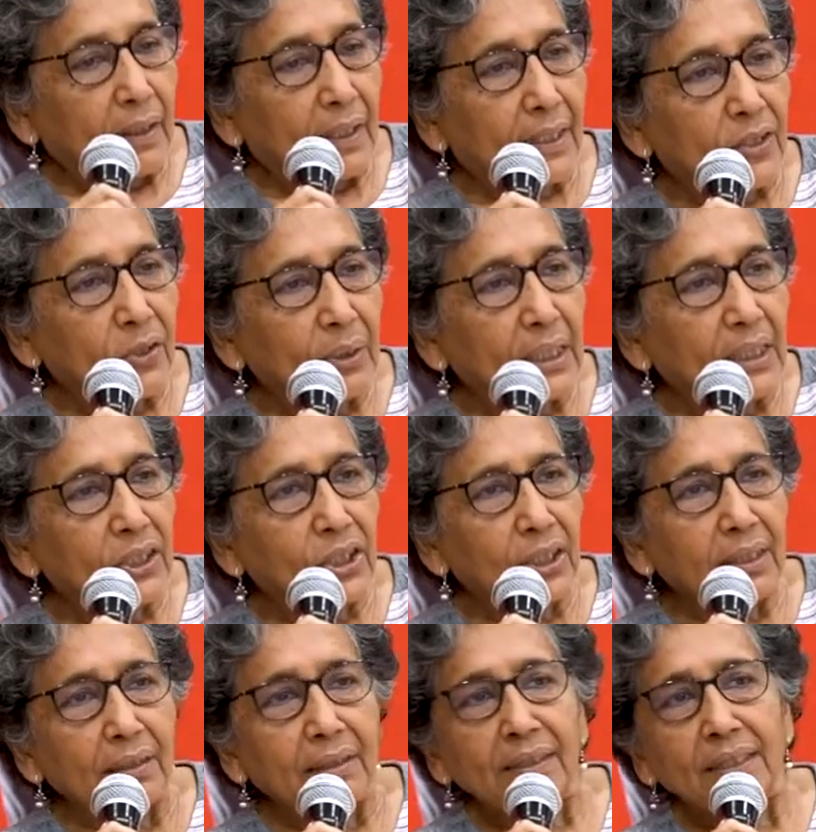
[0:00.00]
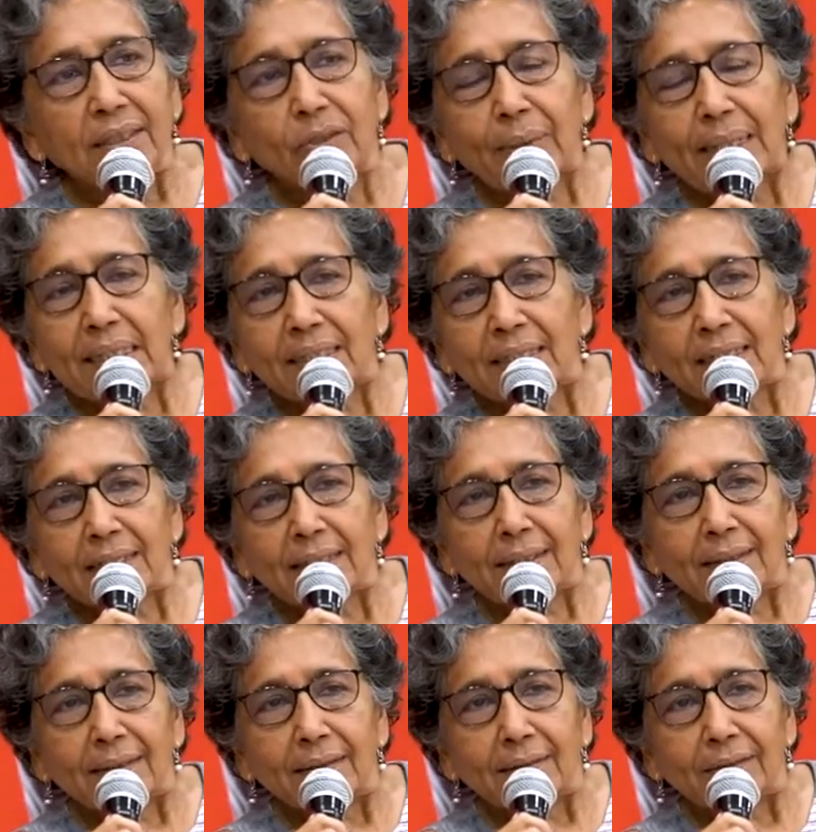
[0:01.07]
And so initially these
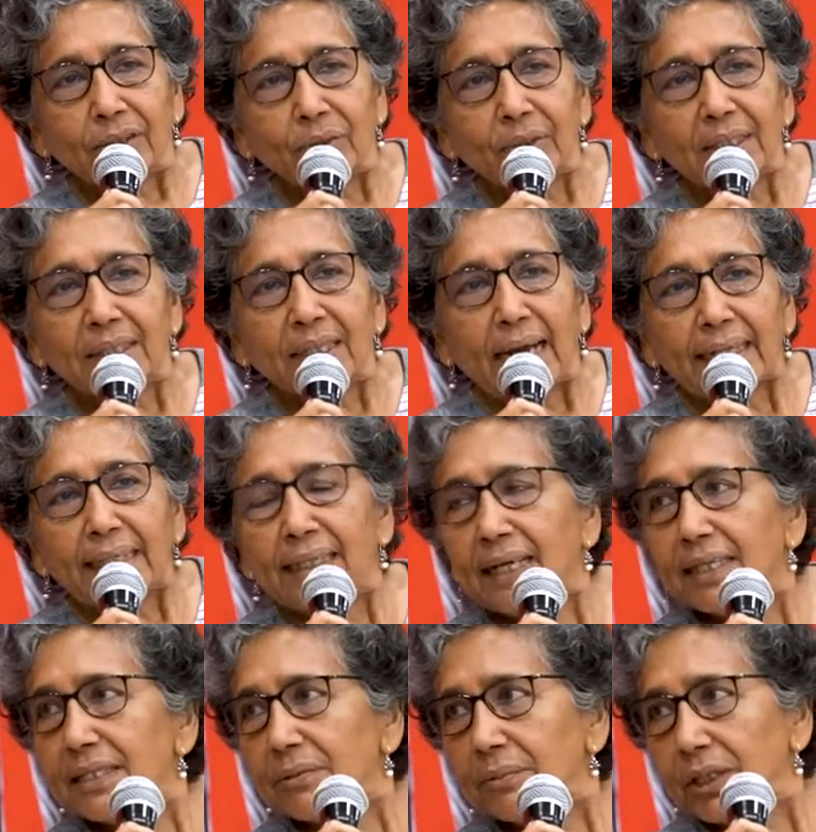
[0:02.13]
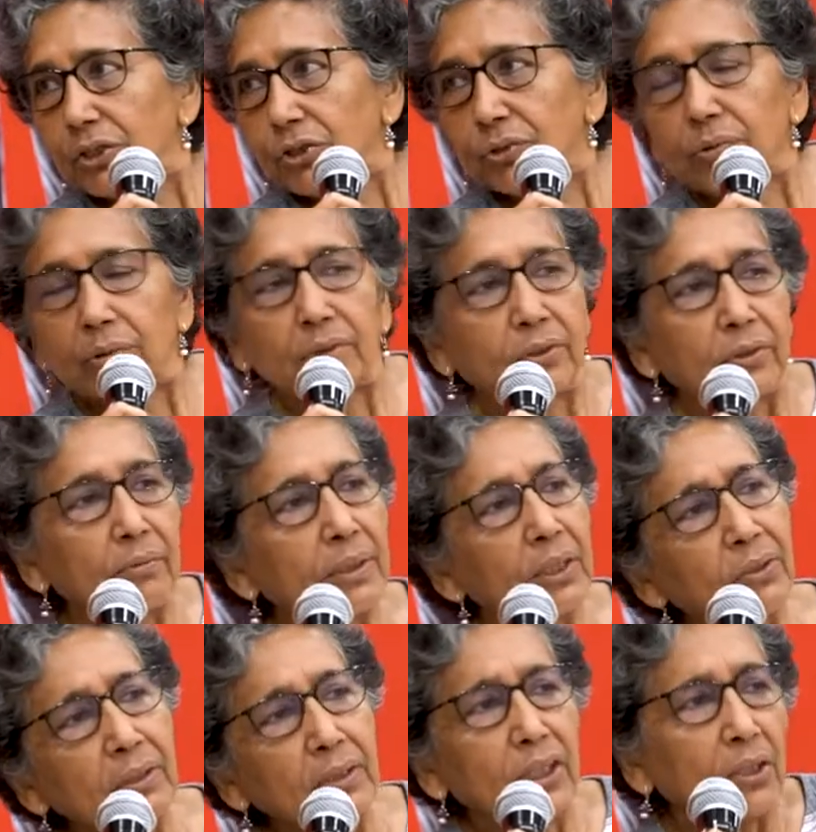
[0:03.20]
26, you know, these guidelines were issued. So we
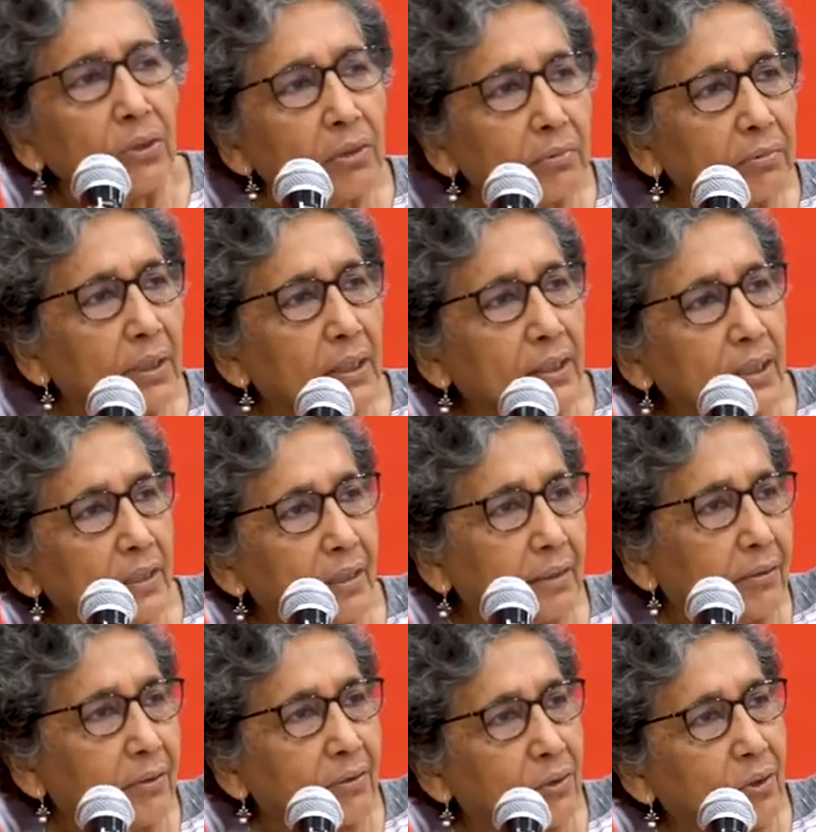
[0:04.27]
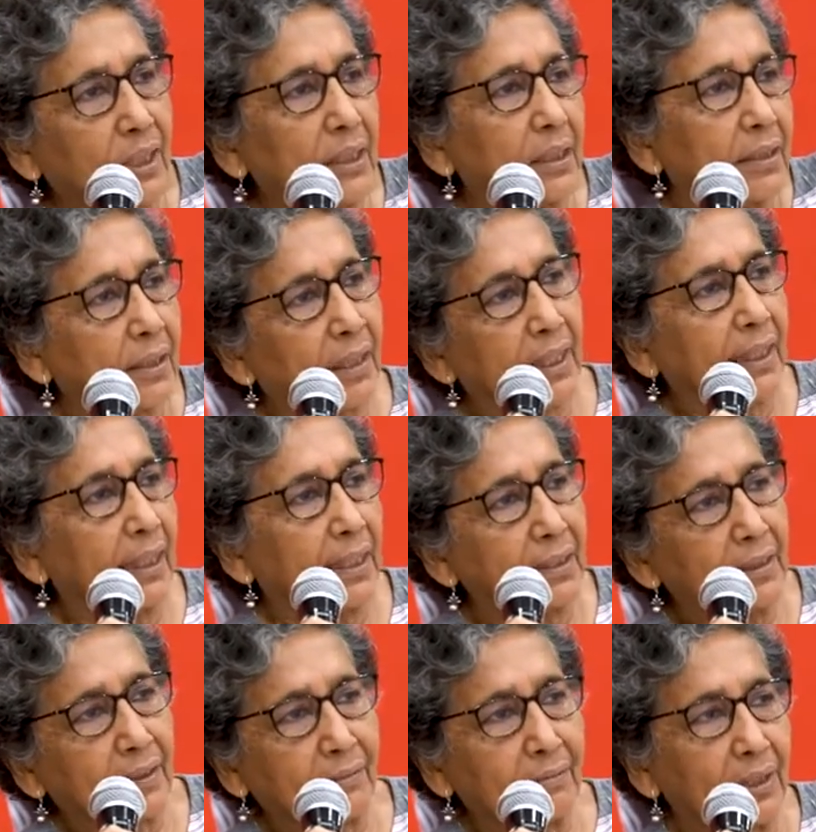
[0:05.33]
thought, chalo, we'll just, you know, look at these
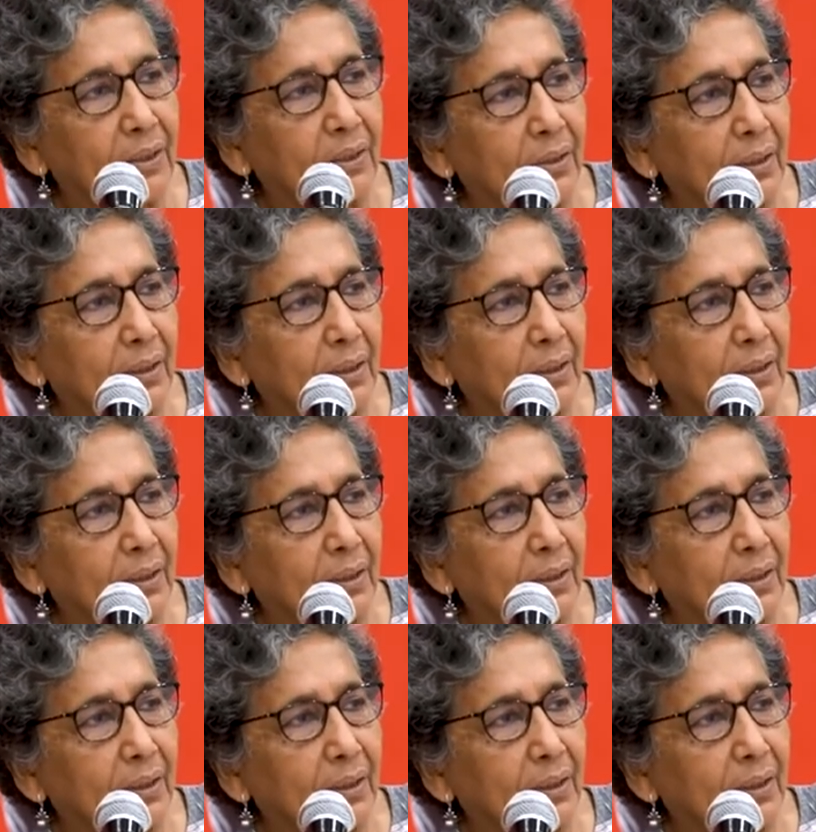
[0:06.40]
guidelines and we'll